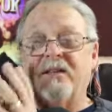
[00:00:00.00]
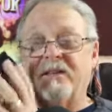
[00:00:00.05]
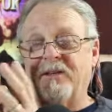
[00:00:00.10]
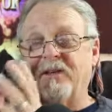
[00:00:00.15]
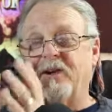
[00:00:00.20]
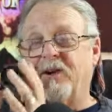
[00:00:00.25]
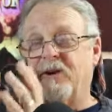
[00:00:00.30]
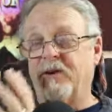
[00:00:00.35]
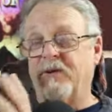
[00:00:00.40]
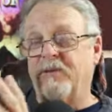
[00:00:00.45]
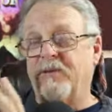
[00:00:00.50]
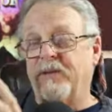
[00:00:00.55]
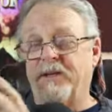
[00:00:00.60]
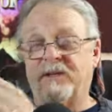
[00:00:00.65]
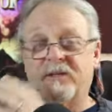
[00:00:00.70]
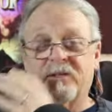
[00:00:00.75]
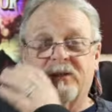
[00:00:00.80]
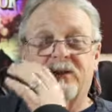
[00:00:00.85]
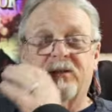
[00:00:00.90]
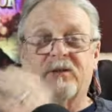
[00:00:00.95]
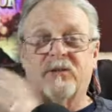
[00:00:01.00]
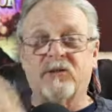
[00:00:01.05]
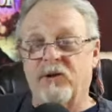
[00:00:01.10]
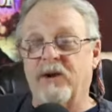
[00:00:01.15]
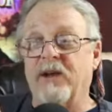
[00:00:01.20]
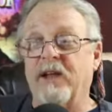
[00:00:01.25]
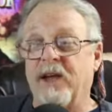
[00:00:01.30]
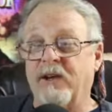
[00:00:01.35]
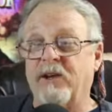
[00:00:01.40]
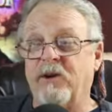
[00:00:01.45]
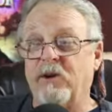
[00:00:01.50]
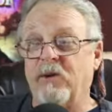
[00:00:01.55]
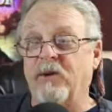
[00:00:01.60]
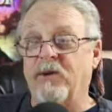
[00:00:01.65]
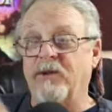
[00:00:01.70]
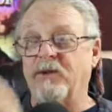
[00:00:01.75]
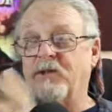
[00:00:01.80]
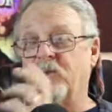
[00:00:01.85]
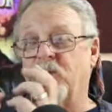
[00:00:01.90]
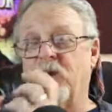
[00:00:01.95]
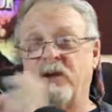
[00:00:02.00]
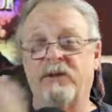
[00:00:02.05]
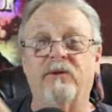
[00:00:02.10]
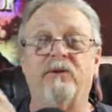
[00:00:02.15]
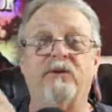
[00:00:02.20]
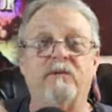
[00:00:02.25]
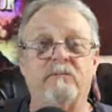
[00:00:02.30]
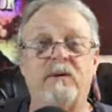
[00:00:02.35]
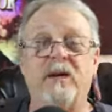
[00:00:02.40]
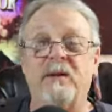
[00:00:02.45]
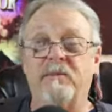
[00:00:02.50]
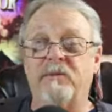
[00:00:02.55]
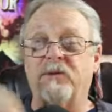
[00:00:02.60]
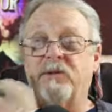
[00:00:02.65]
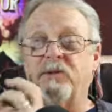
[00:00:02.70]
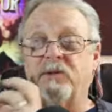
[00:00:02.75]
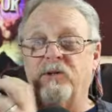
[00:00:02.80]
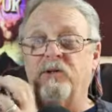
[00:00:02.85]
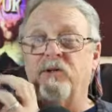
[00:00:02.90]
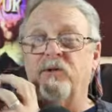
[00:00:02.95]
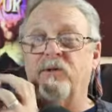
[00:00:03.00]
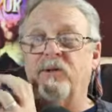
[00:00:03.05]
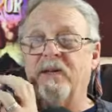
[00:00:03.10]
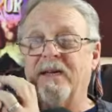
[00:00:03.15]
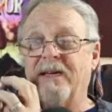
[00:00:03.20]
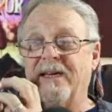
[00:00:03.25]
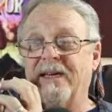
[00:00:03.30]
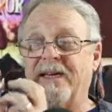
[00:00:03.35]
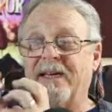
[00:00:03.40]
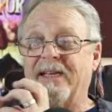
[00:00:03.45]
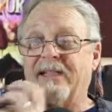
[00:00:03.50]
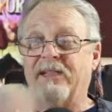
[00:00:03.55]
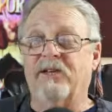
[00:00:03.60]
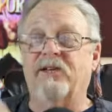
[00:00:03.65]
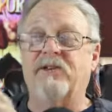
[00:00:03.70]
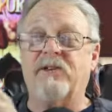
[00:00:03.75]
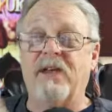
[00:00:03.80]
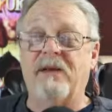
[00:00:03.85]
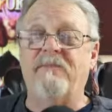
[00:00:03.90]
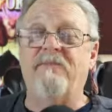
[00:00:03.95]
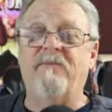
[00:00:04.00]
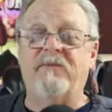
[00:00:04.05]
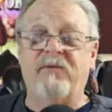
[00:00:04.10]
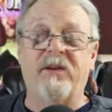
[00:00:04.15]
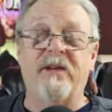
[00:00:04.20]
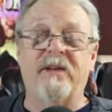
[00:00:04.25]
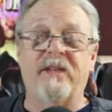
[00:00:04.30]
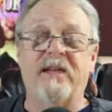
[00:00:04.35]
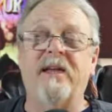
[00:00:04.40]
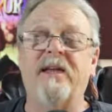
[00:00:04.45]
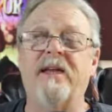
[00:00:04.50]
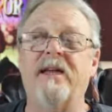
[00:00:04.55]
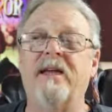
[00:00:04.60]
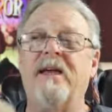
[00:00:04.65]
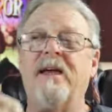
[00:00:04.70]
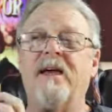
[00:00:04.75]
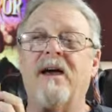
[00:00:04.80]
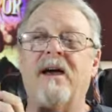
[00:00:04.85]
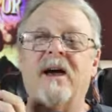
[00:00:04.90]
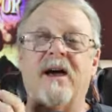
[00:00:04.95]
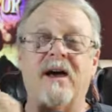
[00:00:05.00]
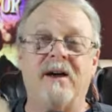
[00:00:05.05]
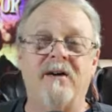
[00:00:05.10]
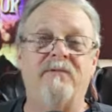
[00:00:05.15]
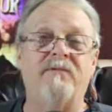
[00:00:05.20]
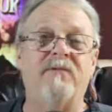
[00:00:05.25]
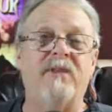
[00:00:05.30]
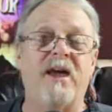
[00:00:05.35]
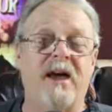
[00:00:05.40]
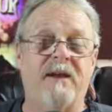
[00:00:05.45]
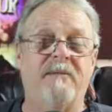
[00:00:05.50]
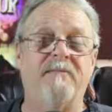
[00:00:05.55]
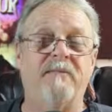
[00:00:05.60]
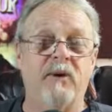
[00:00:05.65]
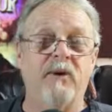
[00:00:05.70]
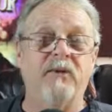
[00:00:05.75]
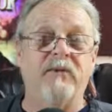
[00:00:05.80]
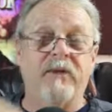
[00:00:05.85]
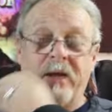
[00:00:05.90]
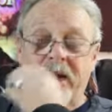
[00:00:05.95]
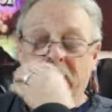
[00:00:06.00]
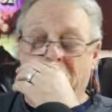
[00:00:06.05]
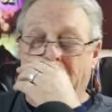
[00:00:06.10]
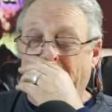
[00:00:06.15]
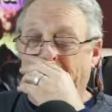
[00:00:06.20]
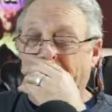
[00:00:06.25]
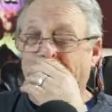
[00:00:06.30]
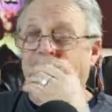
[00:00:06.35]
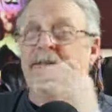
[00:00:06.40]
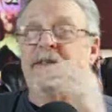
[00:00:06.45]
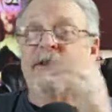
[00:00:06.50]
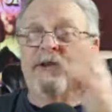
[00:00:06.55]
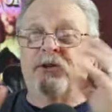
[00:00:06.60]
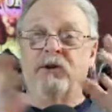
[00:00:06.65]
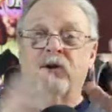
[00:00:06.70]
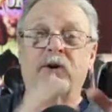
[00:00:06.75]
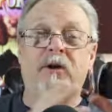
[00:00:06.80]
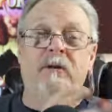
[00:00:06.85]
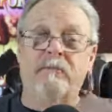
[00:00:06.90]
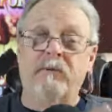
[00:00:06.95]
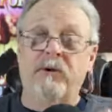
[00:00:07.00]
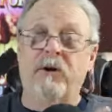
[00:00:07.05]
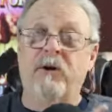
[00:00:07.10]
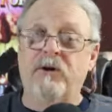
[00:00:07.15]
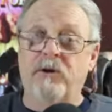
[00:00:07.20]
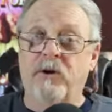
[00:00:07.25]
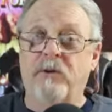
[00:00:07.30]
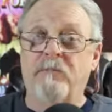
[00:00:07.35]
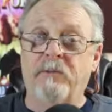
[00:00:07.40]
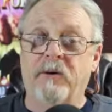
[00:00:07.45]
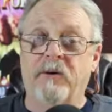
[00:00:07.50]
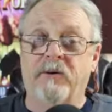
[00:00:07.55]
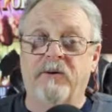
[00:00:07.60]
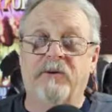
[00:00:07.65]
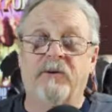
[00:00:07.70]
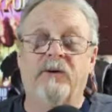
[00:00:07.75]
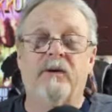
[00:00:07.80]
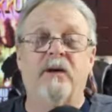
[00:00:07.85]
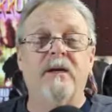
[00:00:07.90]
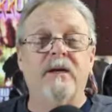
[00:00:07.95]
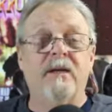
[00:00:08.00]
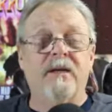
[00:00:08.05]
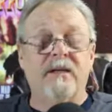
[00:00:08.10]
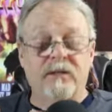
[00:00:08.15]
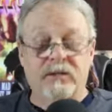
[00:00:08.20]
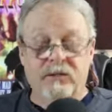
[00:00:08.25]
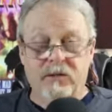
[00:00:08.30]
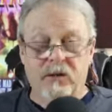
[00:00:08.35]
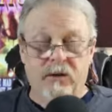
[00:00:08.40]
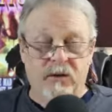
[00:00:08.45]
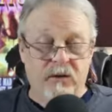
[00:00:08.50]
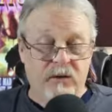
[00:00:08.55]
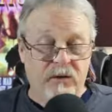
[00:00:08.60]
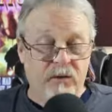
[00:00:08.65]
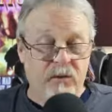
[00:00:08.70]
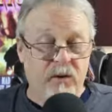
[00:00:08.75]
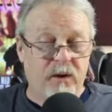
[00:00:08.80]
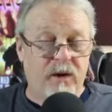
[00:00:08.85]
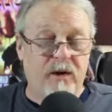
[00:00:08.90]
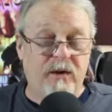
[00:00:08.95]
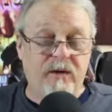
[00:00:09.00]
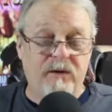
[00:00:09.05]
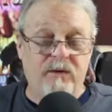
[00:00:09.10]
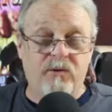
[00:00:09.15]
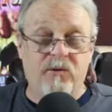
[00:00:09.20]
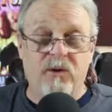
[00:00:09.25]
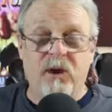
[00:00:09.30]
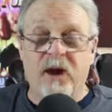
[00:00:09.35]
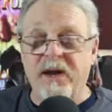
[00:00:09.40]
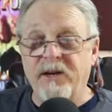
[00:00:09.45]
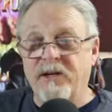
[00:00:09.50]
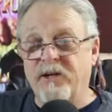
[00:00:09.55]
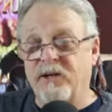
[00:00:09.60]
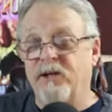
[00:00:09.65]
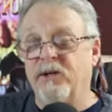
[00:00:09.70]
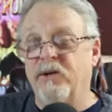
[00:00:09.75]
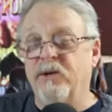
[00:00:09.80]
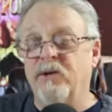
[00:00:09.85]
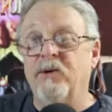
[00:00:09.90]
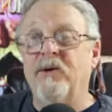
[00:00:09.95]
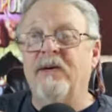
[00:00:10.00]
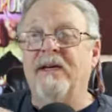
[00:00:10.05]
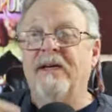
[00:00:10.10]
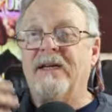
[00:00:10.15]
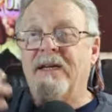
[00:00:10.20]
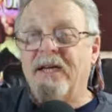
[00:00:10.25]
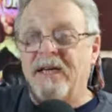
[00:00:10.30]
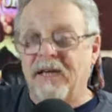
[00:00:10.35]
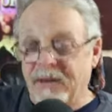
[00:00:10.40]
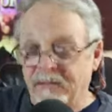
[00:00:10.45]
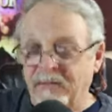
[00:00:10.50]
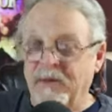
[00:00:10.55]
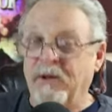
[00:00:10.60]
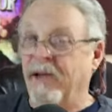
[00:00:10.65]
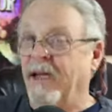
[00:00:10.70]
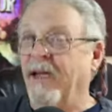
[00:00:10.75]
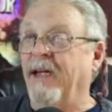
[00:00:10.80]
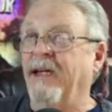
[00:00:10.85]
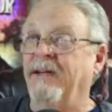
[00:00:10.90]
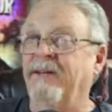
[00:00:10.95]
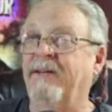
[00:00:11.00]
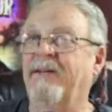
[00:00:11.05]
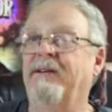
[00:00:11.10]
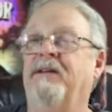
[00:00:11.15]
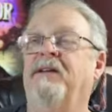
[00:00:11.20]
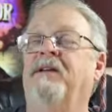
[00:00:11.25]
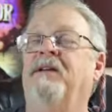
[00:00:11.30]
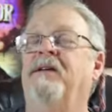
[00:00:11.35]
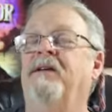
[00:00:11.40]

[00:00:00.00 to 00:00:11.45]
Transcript: that's sort of like yours. You want those people to get the same feeling of that movie that you're going to put on your poster. So you want to try to emulate